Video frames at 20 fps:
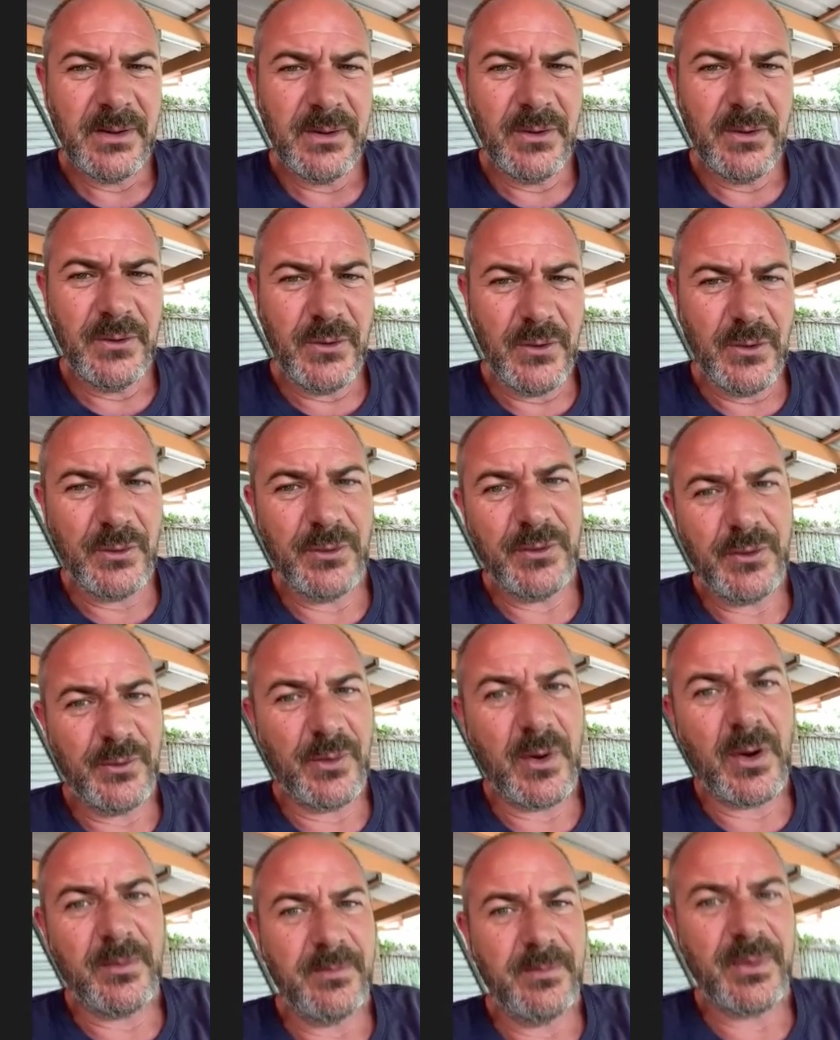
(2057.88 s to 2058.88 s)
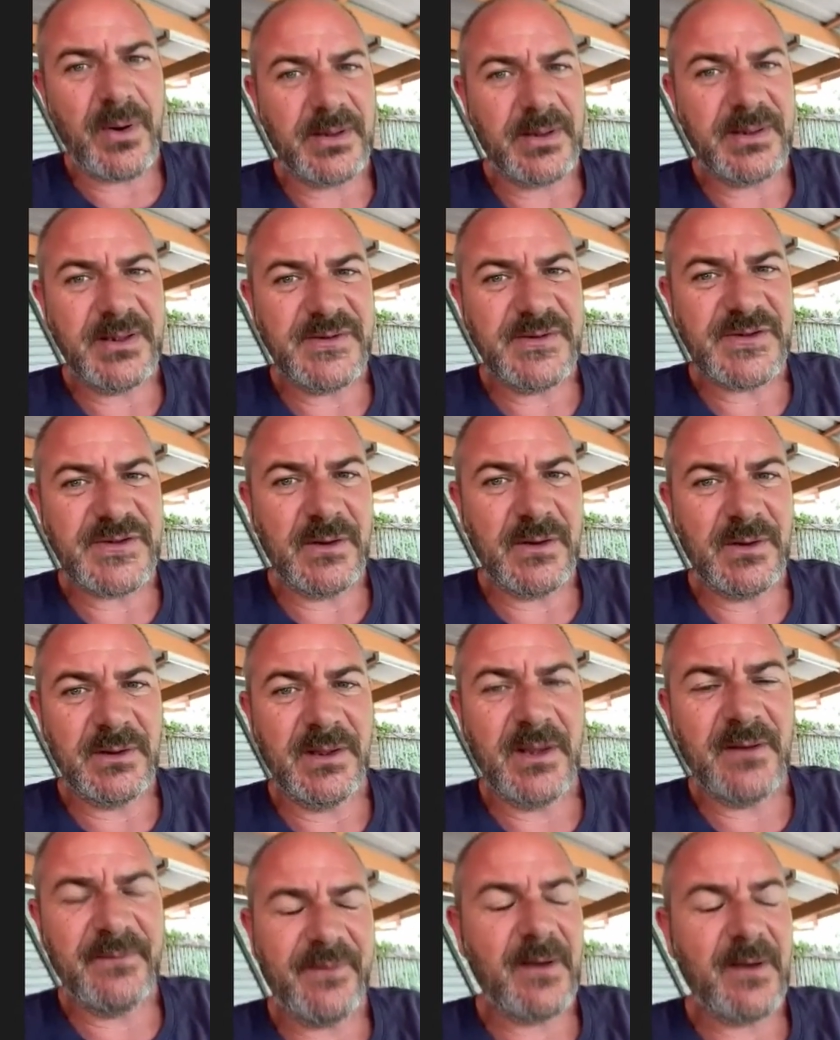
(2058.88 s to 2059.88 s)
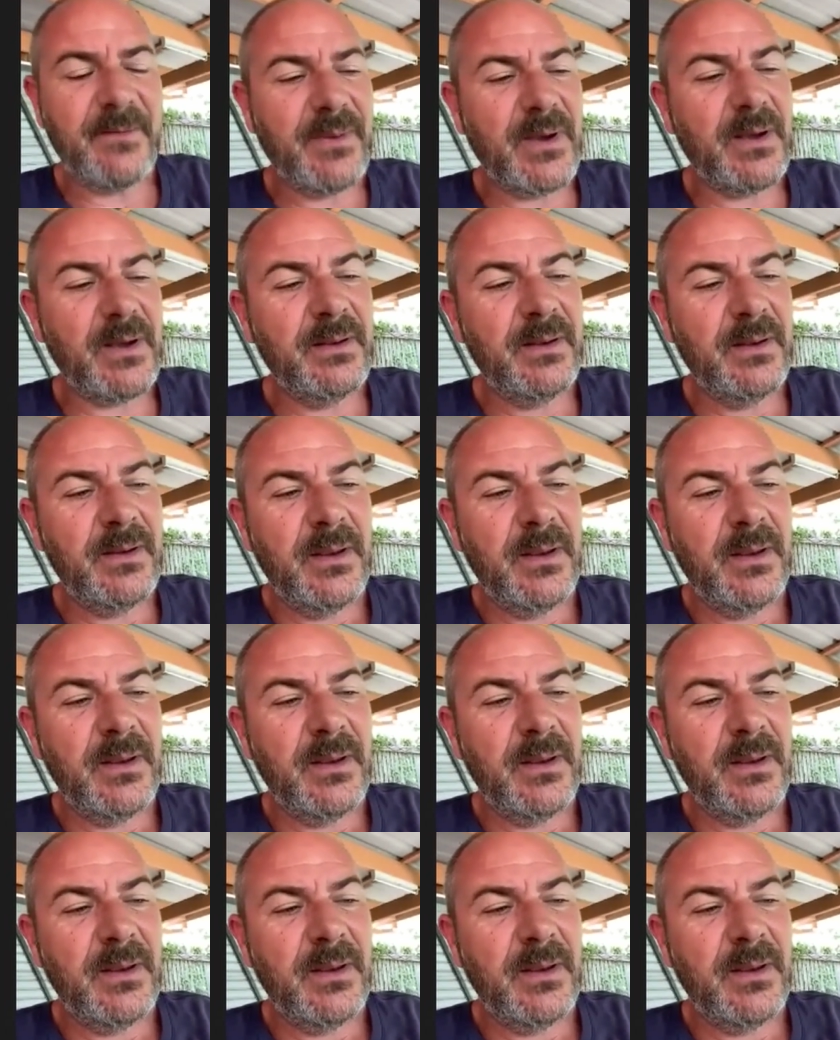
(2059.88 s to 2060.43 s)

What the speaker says: You're your own practitioner. I love that part.